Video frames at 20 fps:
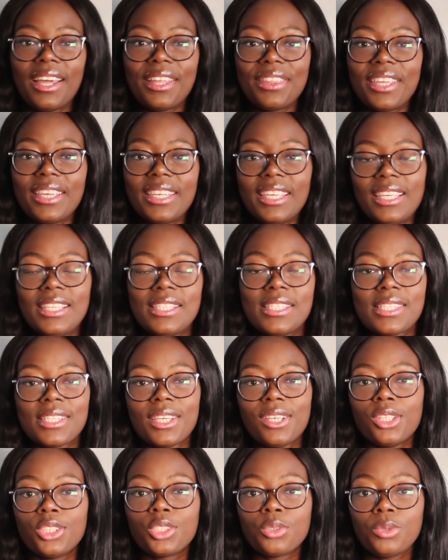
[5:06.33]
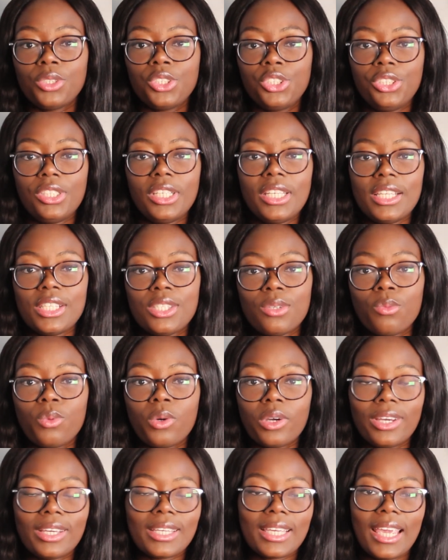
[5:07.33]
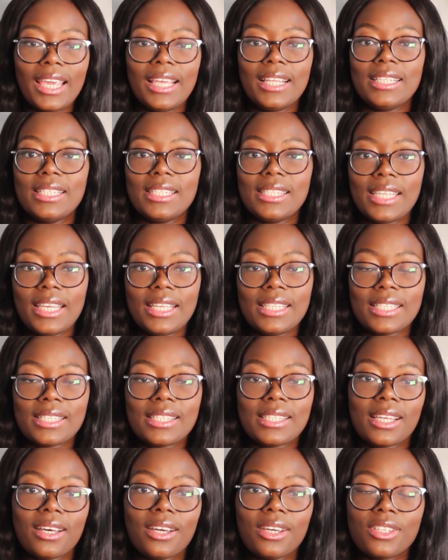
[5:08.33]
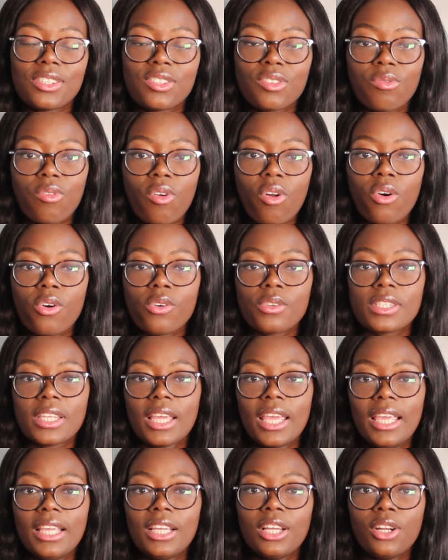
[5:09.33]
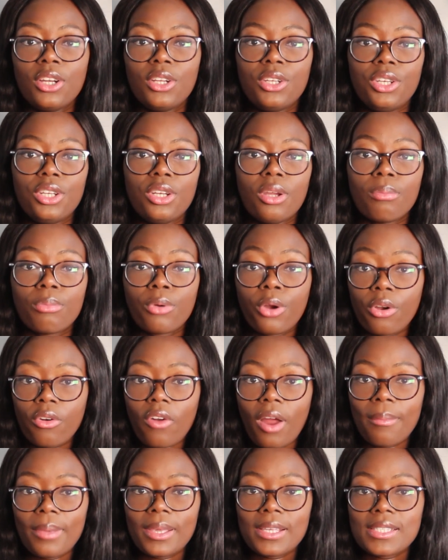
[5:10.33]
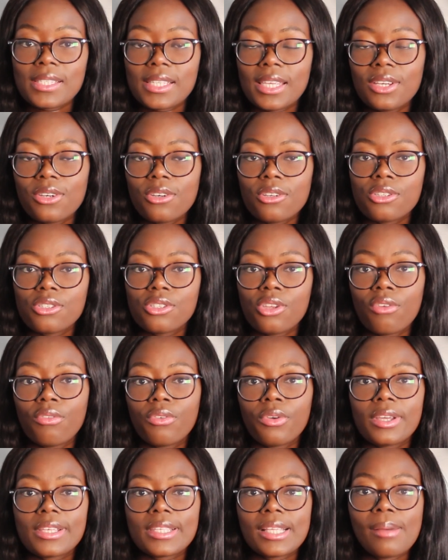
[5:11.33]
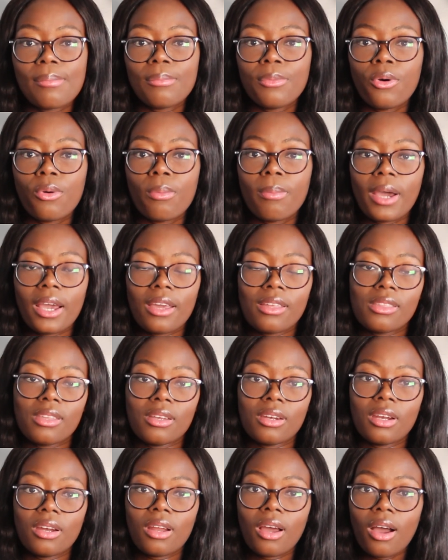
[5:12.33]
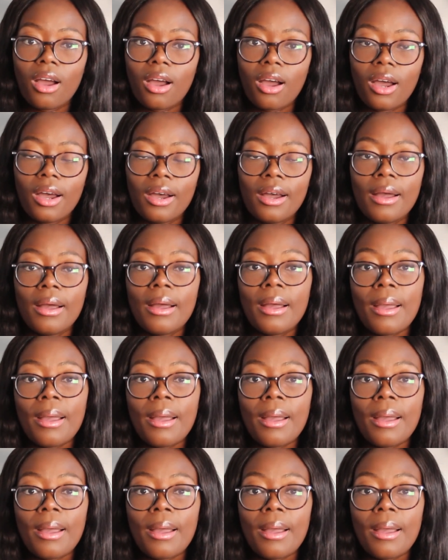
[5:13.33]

The key skills which you need to work in data science roles include programming skills, so for example, Python and R,